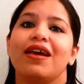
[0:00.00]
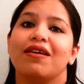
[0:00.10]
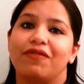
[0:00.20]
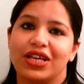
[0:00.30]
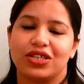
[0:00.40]

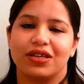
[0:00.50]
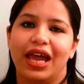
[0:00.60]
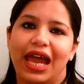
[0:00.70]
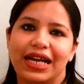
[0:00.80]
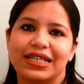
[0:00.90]
which
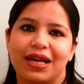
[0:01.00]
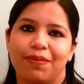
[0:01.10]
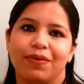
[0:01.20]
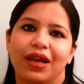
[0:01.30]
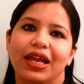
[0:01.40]
ends
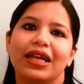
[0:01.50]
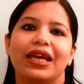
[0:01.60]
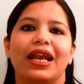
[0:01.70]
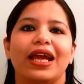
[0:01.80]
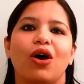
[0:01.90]
up in
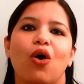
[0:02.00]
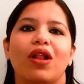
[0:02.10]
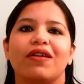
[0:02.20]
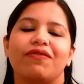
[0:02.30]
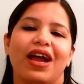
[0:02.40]
killing all
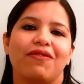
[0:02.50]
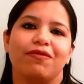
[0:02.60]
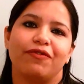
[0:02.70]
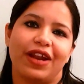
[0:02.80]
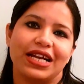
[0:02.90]
the
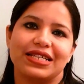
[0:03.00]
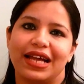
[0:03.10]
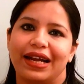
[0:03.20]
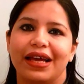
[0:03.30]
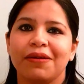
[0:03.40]
5 friends
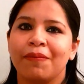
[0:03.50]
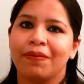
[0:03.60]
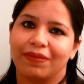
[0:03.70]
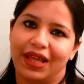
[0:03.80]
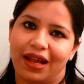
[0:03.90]
that are
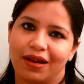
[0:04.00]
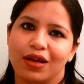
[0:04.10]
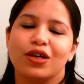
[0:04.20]
there.